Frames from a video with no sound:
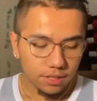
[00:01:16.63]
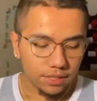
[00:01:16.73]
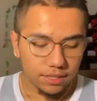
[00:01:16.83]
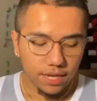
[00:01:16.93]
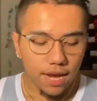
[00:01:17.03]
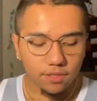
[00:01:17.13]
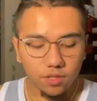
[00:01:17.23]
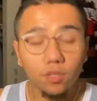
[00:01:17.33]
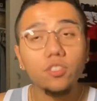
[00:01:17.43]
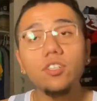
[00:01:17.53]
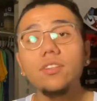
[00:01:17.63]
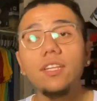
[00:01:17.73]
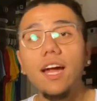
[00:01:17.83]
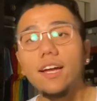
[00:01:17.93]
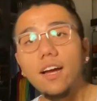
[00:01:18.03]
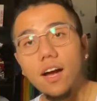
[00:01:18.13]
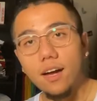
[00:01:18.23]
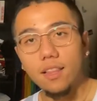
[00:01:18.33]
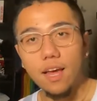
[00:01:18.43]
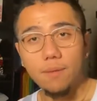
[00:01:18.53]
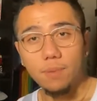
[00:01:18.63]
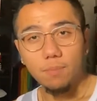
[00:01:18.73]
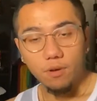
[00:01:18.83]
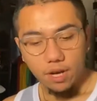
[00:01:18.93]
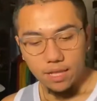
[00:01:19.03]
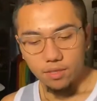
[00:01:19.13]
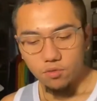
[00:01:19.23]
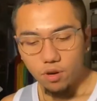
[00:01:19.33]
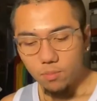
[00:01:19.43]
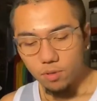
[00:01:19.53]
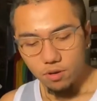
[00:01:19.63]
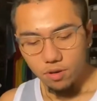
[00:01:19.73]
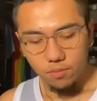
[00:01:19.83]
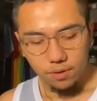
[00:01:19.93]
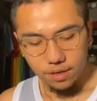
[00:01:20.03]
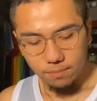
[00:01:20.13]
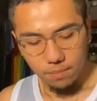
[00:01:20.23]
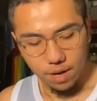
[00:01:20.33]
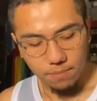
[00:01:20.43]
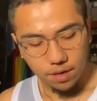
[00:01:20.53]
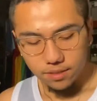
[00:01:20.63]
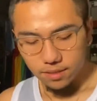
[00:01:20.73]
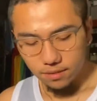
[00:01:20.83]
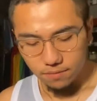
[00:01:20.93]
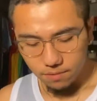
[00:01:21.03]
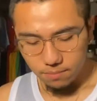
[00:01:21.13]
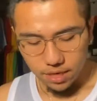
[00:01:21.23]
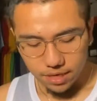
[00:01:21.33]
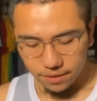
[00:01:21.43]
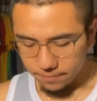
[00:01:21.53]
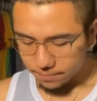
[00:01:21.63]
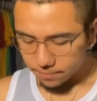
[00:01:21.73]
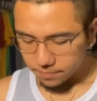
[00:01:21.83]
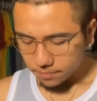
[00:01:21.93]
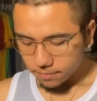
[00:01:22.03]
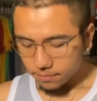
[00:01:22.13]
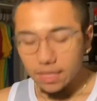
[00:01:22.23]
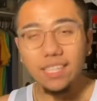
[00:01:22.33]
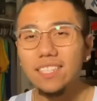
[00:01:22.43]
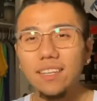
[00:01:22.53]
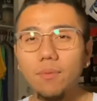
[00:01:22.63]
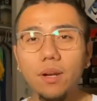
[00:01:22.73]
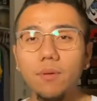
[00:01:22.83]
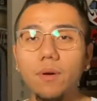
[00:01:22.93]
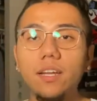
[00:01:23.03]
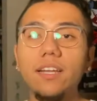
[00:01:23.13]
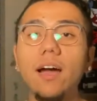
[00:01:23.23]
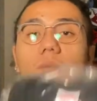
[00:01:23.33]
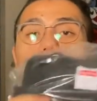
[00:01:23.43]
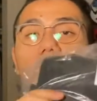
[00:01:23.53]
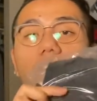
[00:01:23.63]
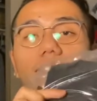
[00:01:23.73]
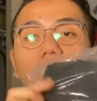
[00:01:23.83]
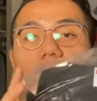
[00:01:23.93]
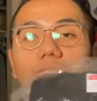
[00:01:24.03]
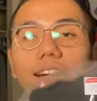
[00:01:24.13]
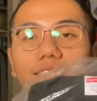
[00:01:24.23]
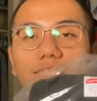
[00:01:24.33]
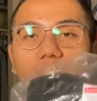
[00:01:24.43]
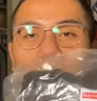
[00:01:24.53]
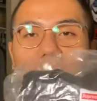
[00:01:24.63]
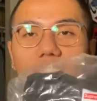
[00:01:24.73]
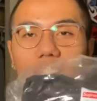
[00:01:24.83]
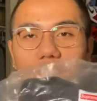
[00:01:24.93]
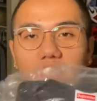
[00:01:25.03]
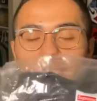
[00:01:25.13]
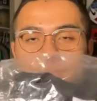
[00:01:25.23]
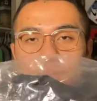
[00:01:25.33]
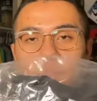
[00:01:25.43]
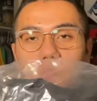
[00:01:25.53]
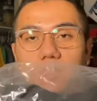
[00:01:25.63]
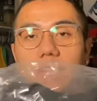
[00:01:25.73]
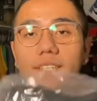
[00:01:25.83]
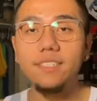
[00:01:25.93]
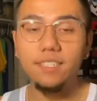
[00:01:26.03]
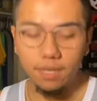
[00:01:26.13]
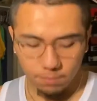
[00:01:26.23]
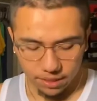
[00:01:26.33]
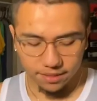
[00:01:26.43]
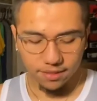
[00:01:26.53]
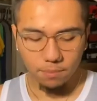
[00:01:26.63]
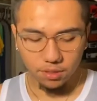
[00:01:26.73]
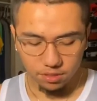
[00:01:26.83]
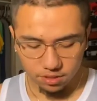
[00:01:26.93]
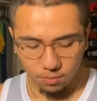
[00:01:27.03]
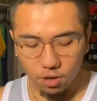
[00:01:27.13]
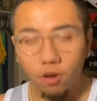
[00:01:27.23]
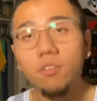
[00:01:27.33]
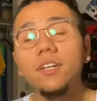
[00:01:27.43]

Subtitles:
yeah, so the shirt that I got, a lot of people got the Chrome logo one, but personally for me, that's not what I wanted. I wanted the dinosaur tee. This one go crazy. And I picked this up in a small,